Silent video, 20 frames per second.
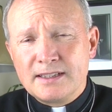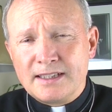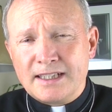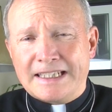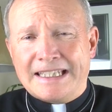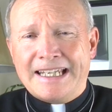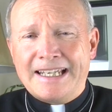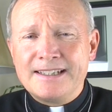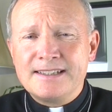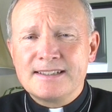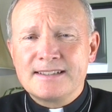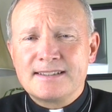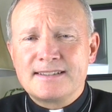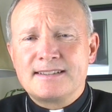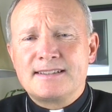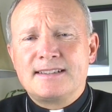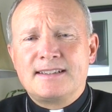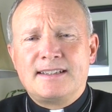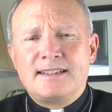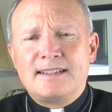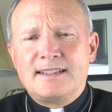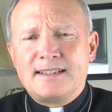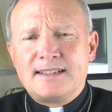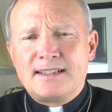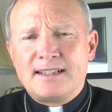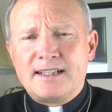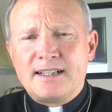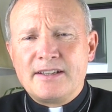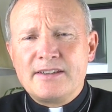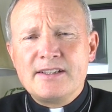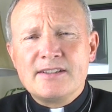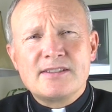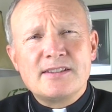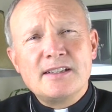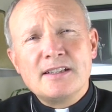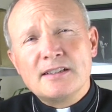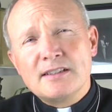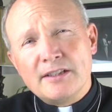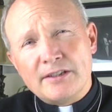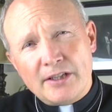against uh, this
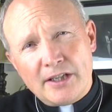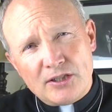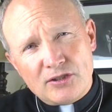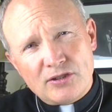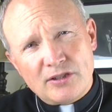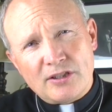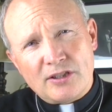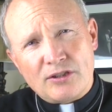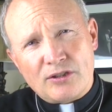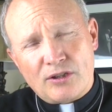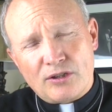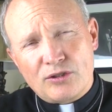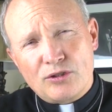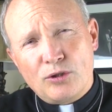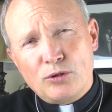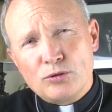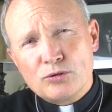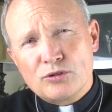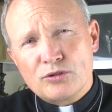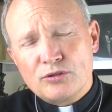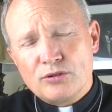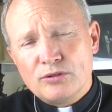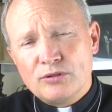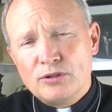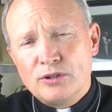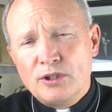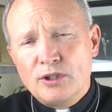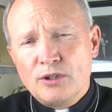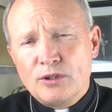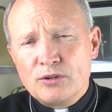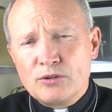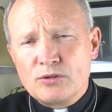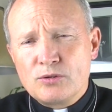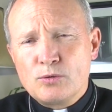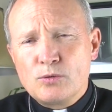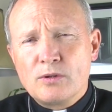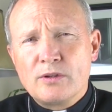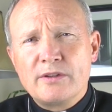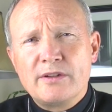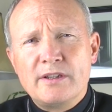inclination in our culture
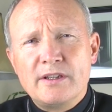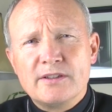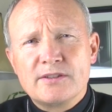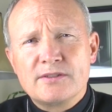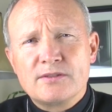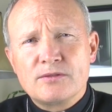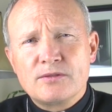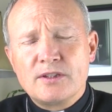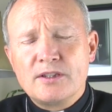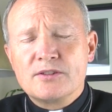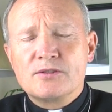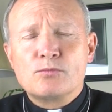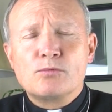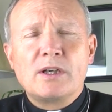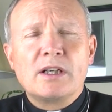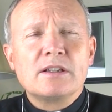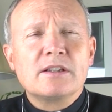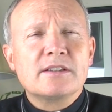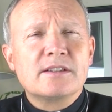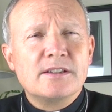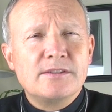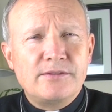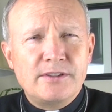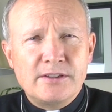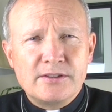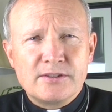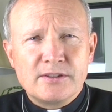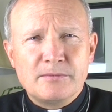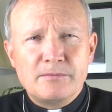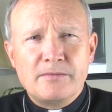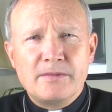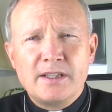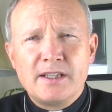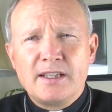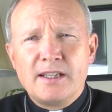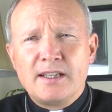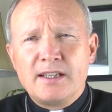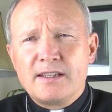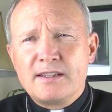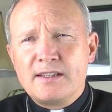toward this, this relativism
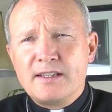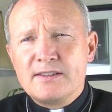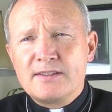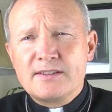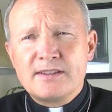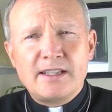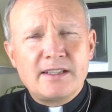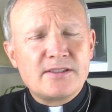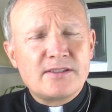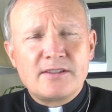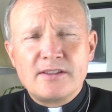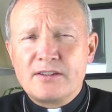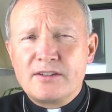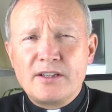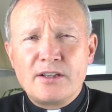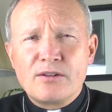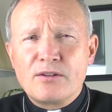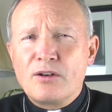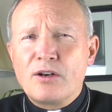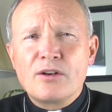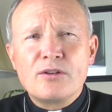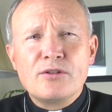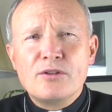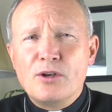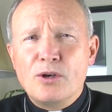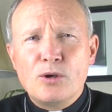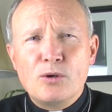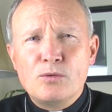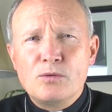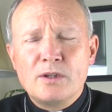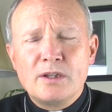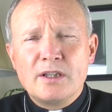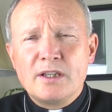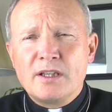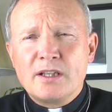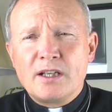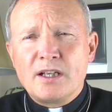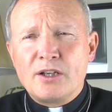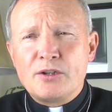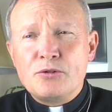that says that there are no
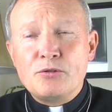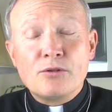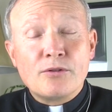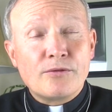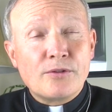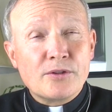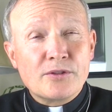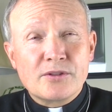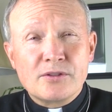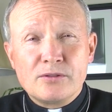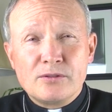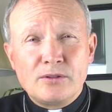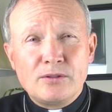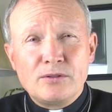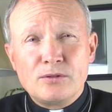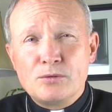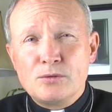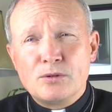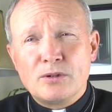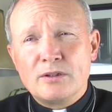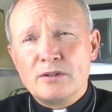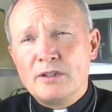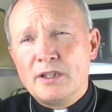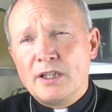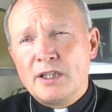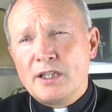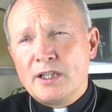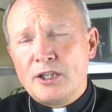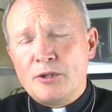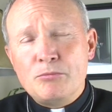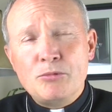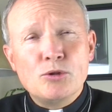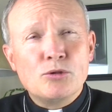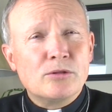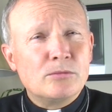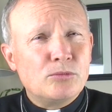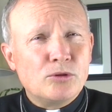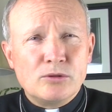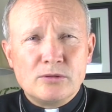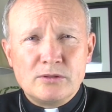uh, universal or
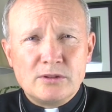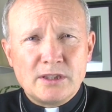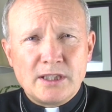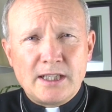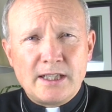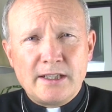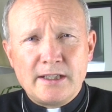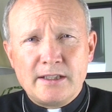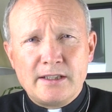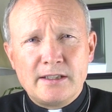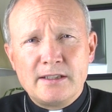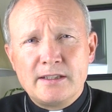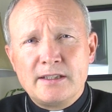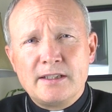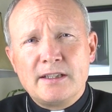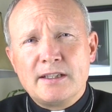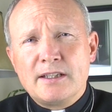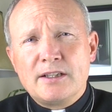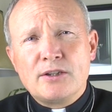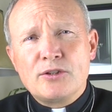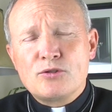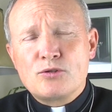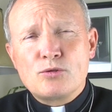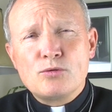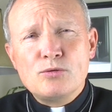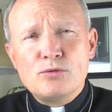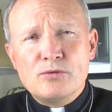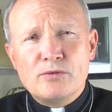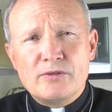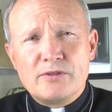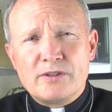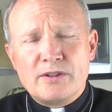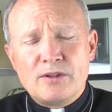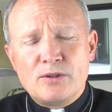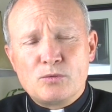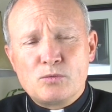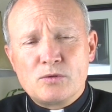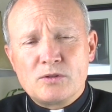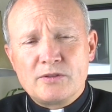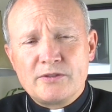immutable uh, truths in
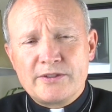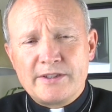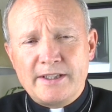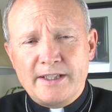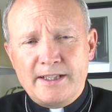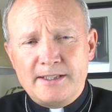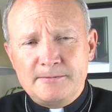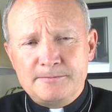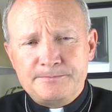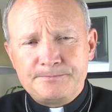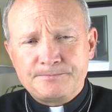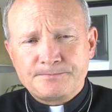the world today.